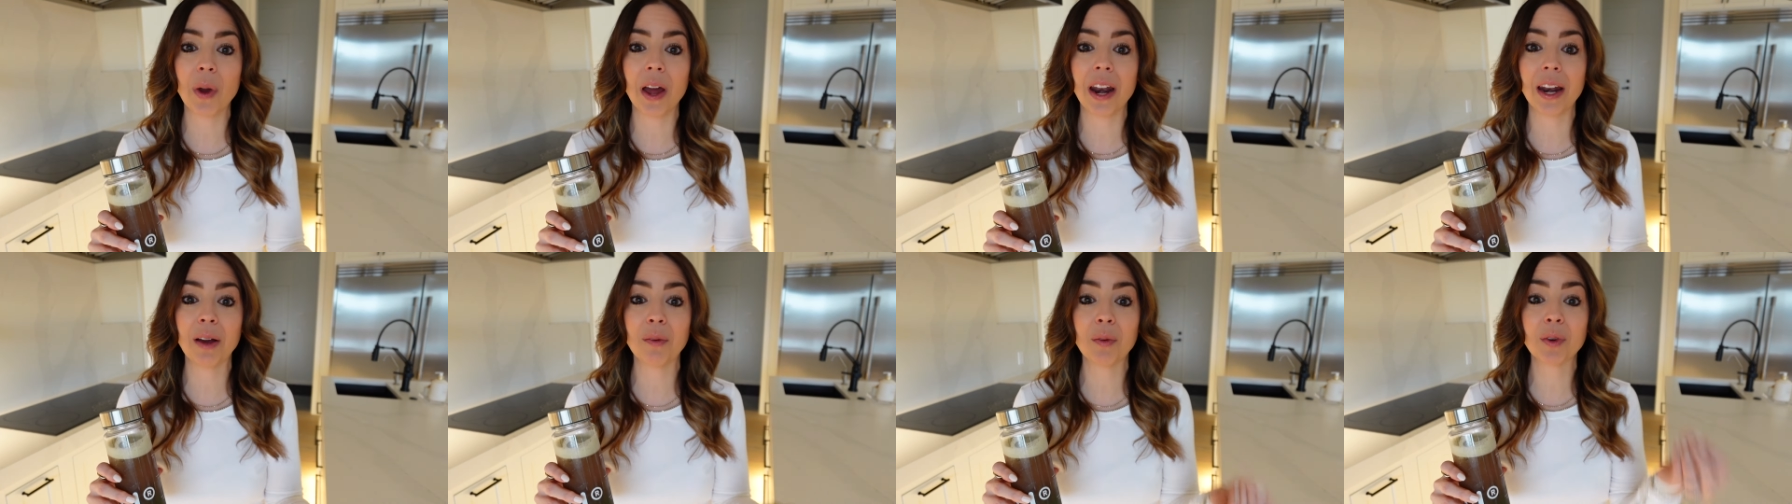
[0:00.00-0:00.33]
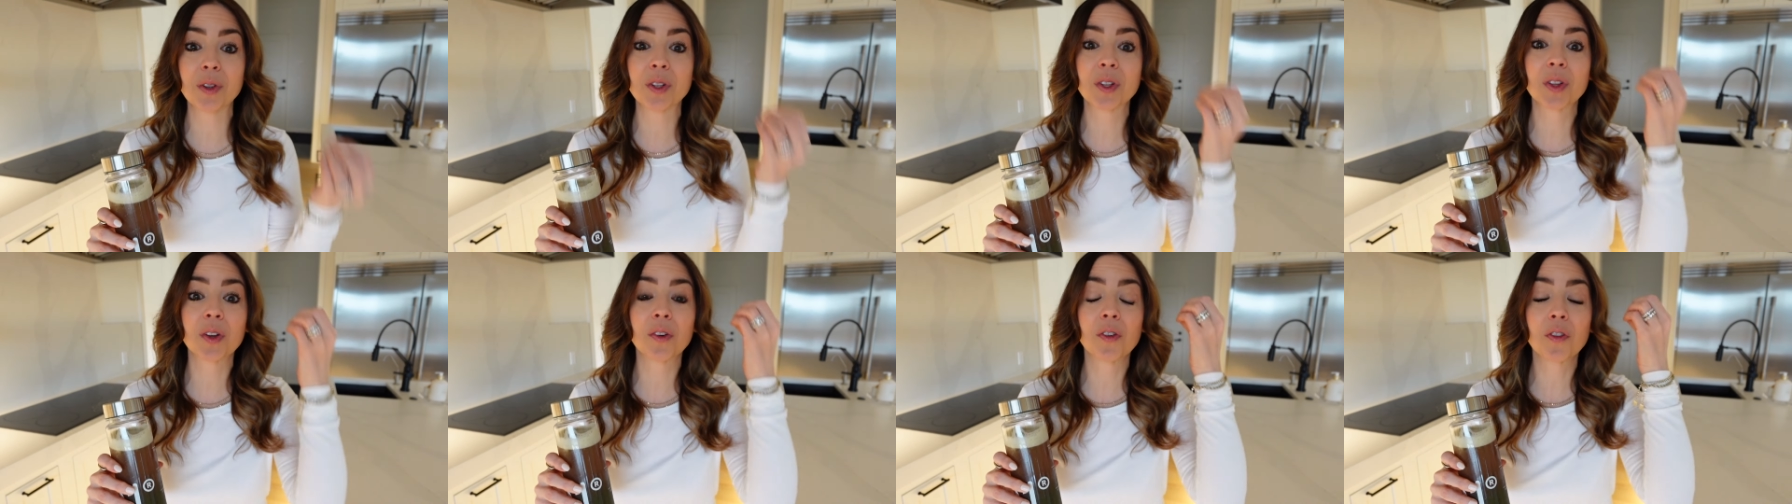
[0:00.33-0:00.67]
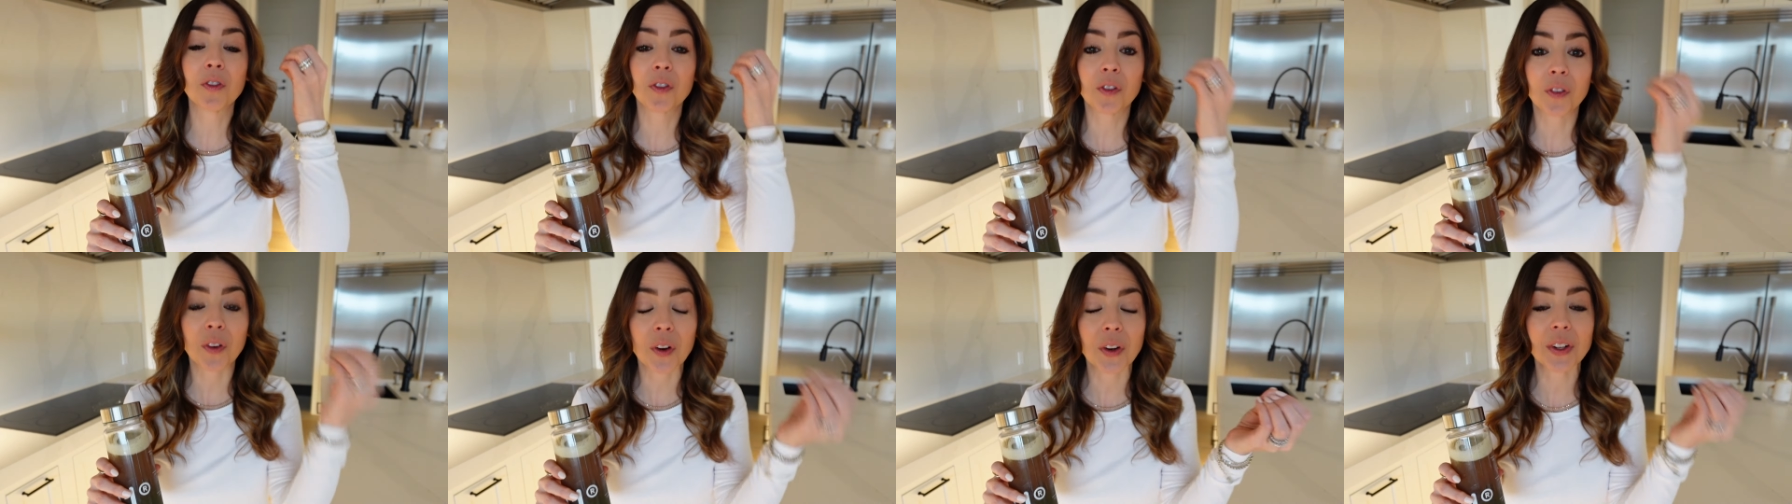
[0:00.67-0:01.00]
and it was the
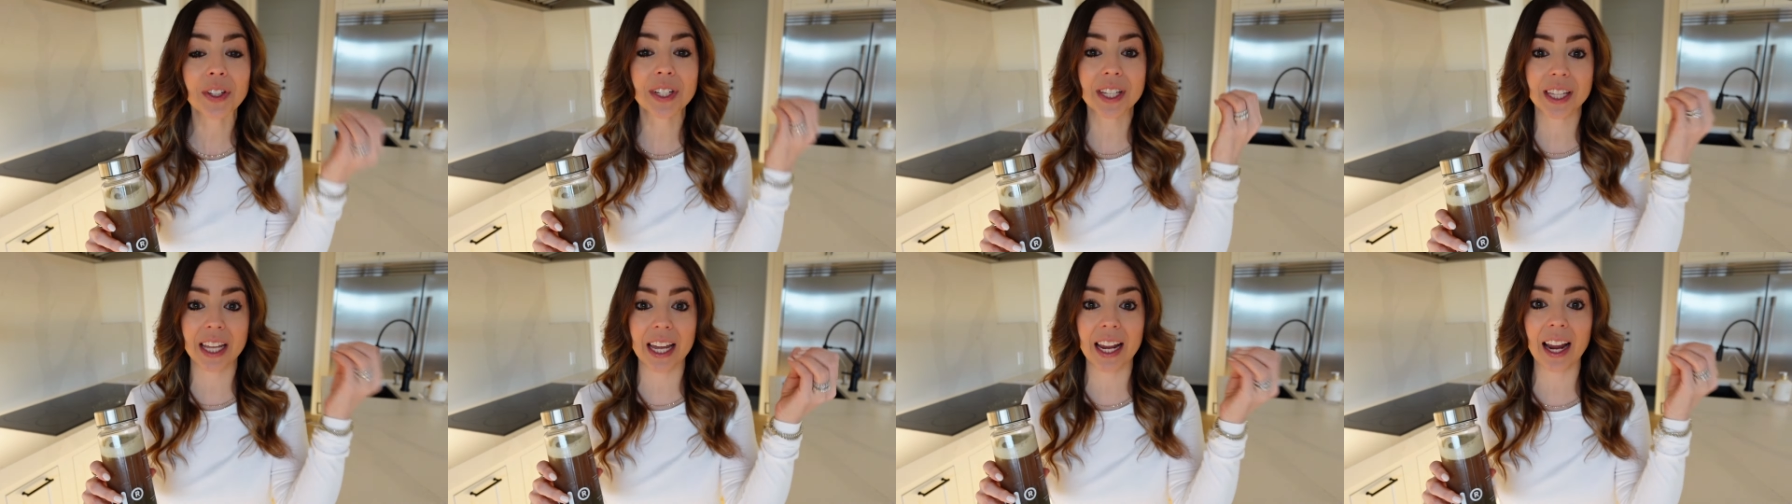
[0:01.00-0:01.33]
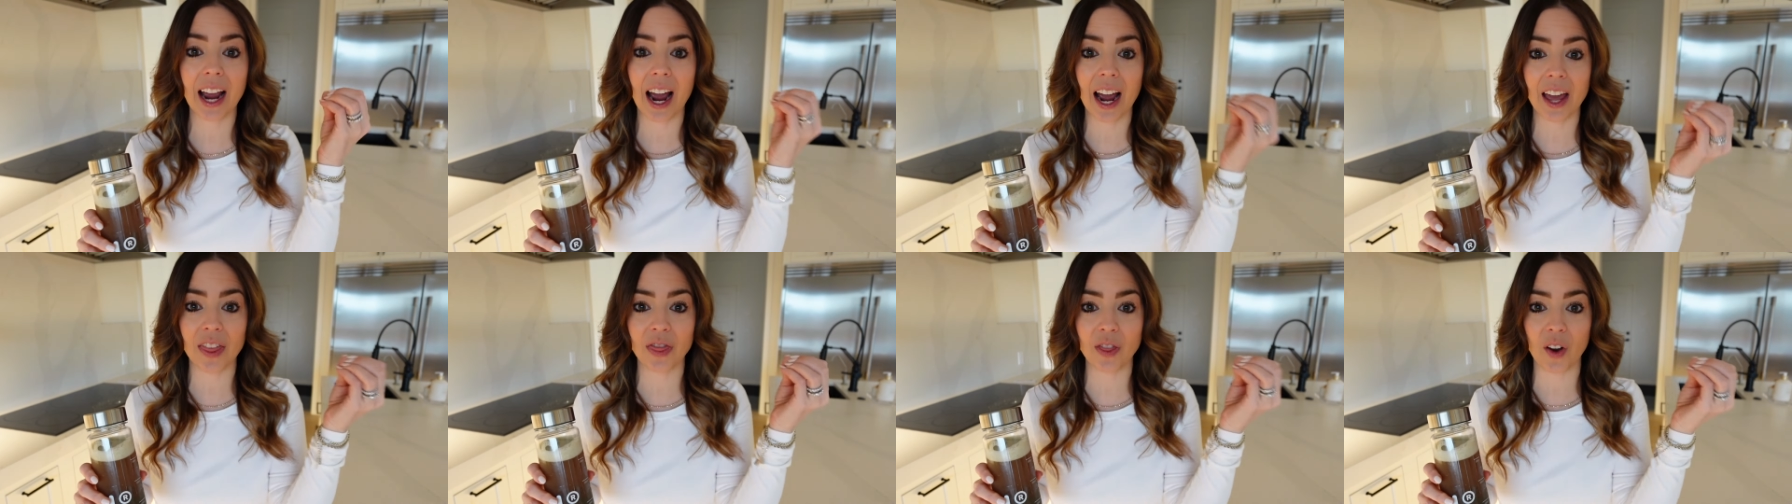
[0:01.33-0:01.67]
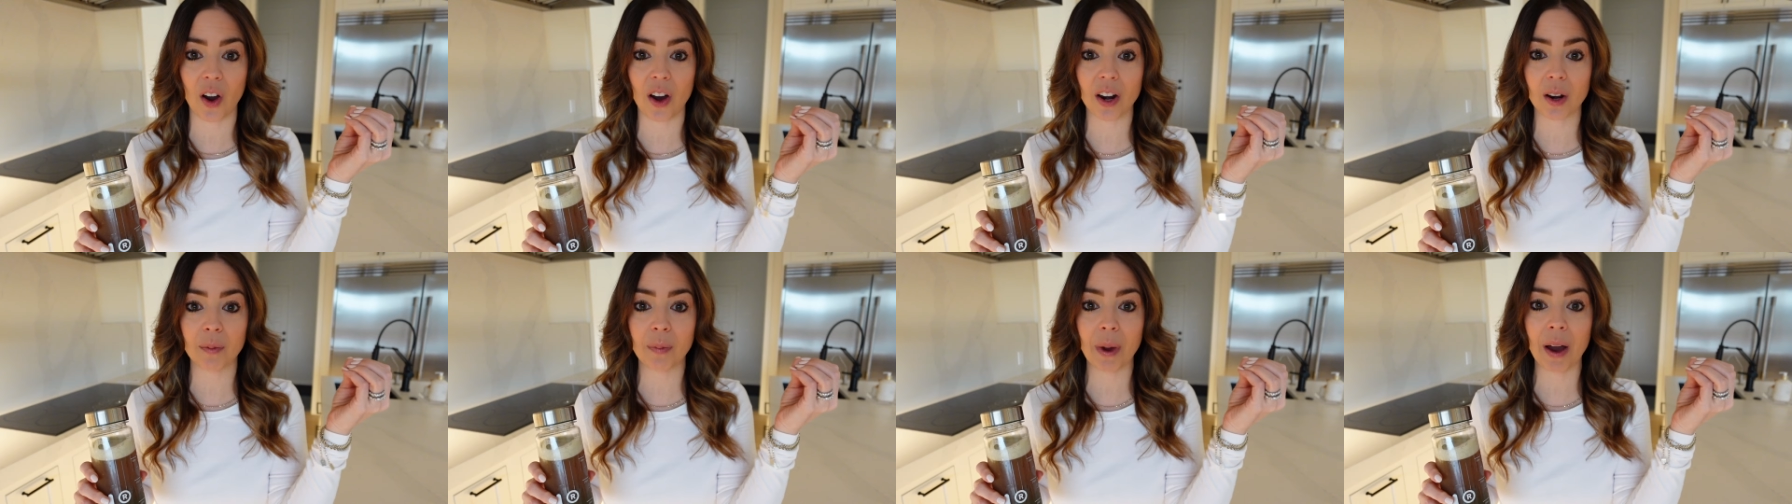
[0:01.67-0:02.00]
first thing I
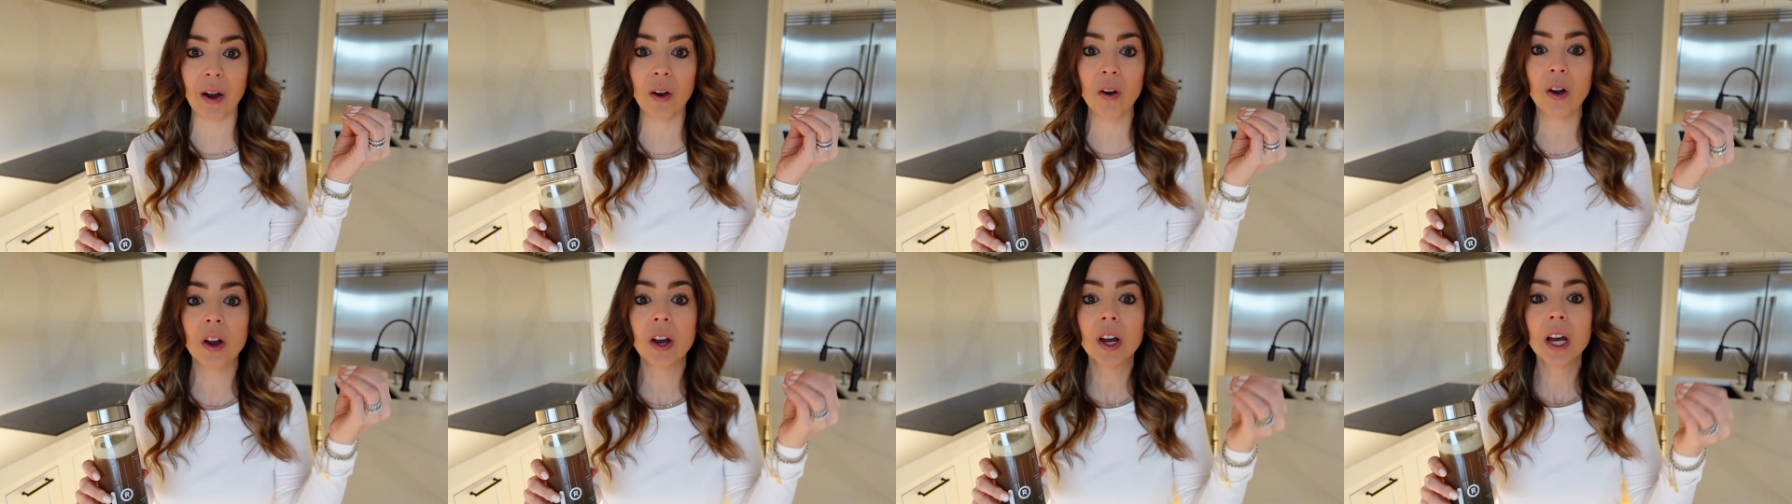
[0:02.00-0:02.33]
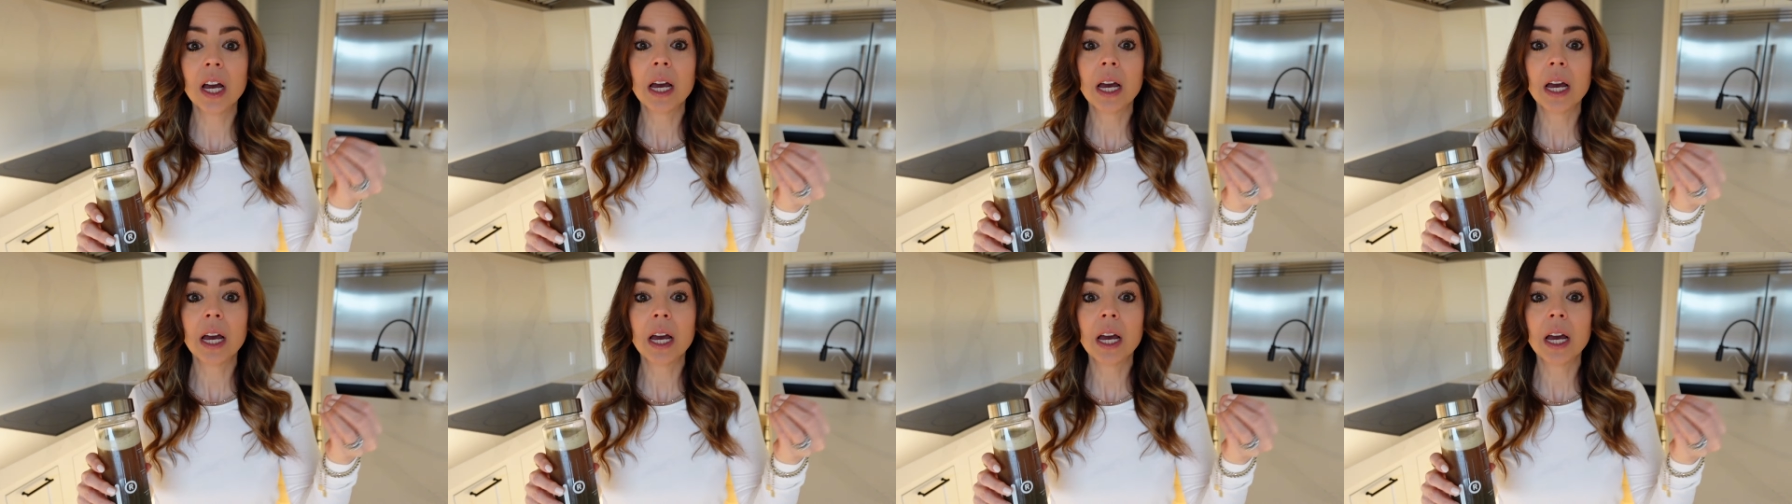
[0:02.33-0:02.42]
thought about